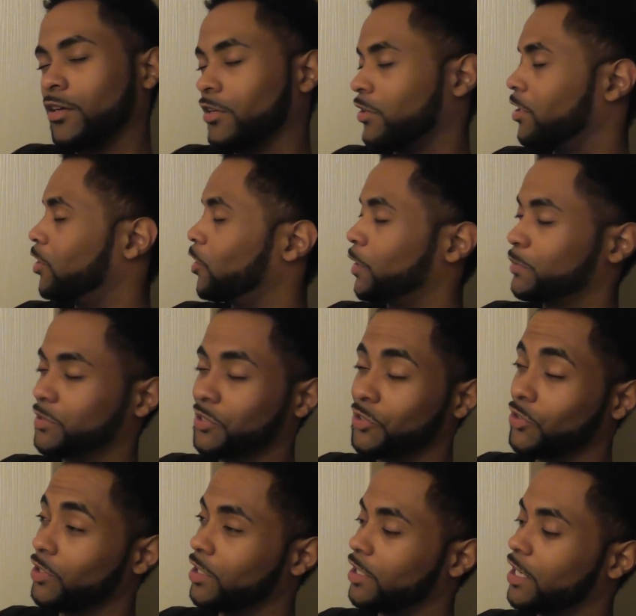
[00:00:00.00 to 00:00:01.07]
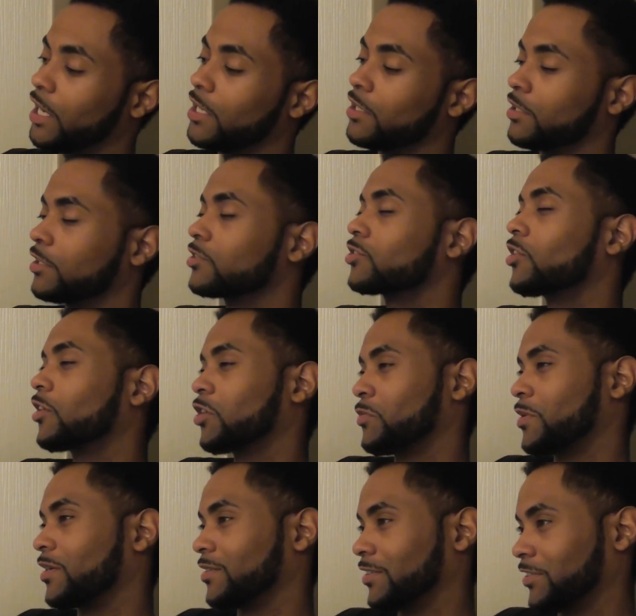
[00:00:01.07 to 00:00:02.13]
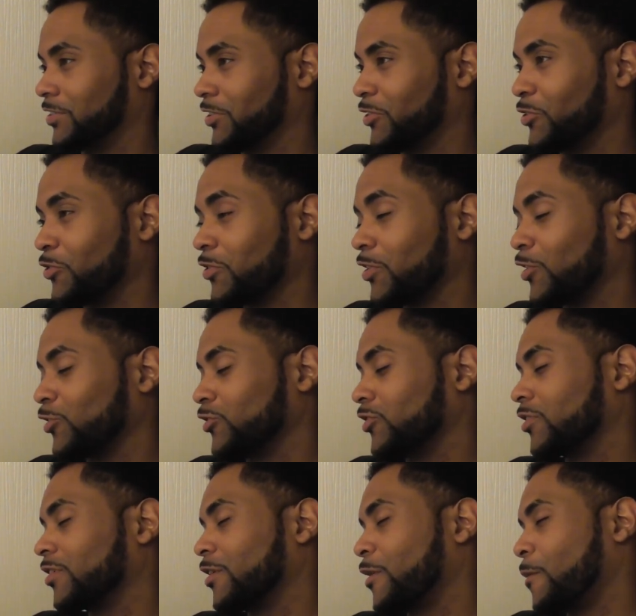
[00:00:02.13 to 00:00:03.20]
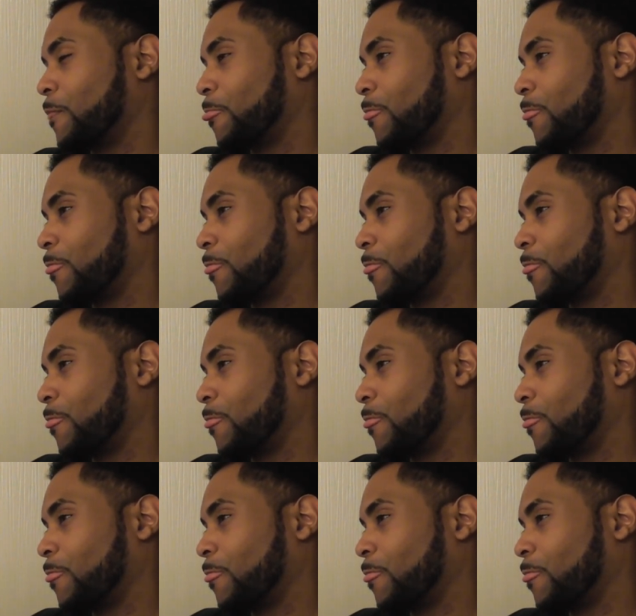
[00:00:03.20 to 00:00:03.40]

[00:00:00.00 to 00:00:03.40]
No, absolutely not. Let's talk about this a little closer, okay?